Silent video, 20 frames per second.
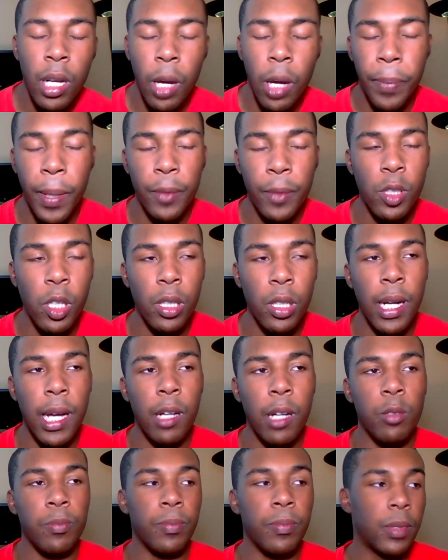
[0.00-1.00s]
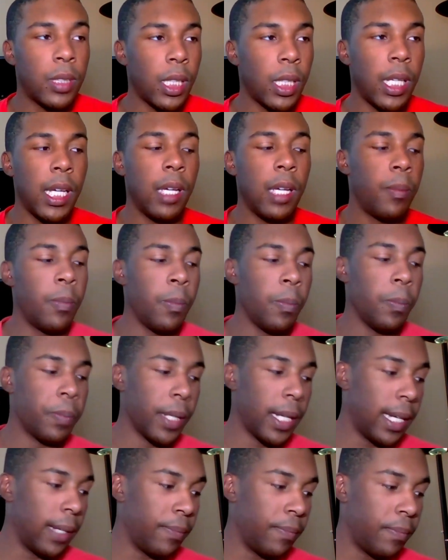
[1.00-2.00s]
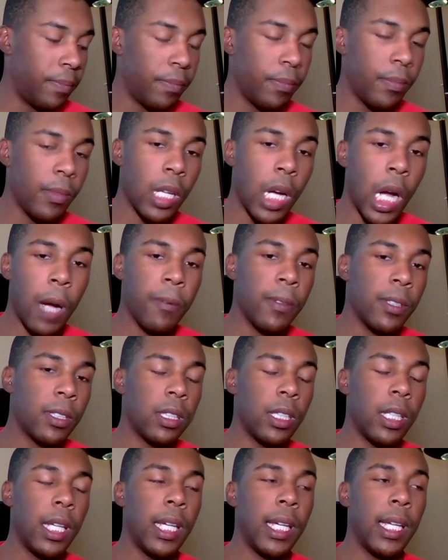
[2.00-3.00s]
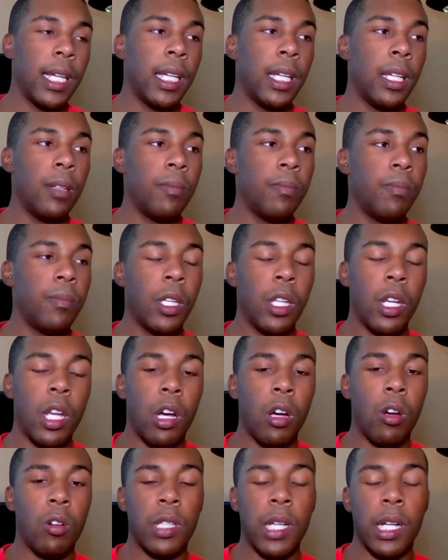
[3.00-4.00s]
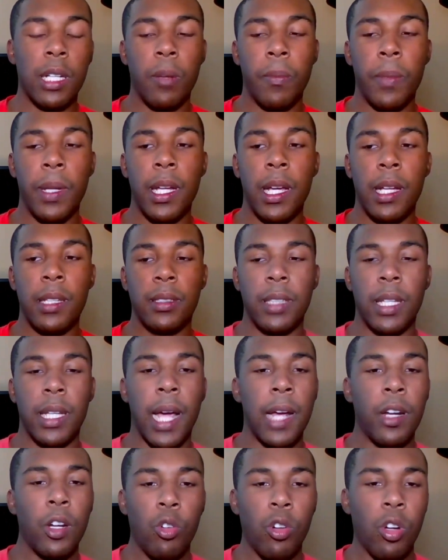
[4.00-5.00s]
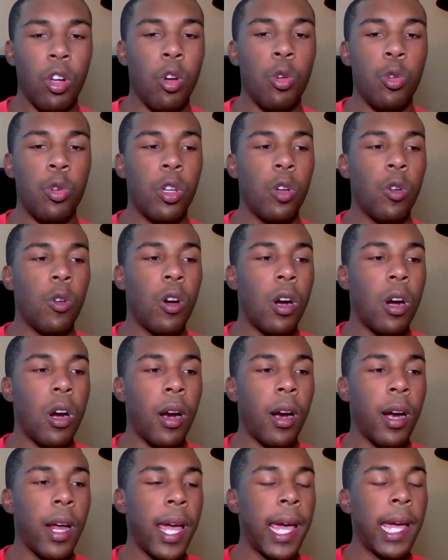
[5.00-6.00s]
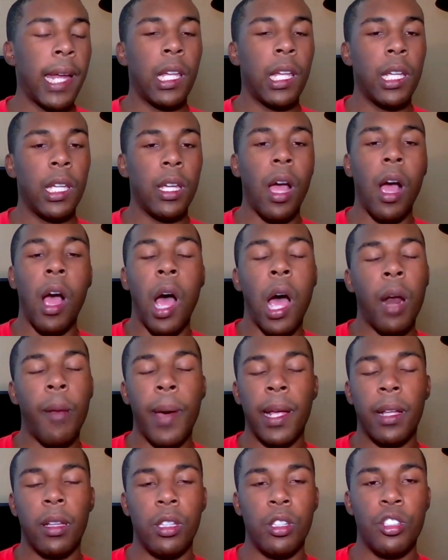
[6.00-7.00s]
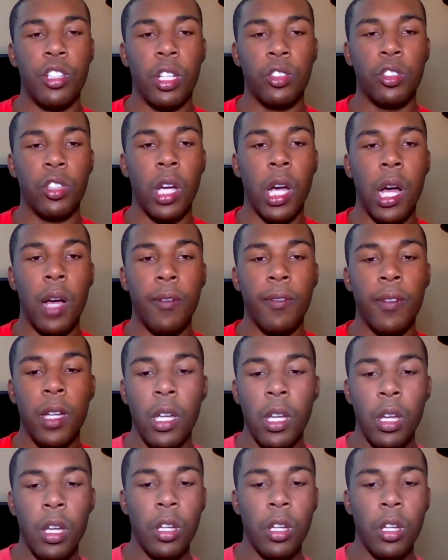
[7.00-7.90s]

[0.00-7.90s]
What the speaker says: Now Beth's calling out to him, but obviously, you know, Dr. Midnight's like, I don't know who you are, and he automatically shuts off.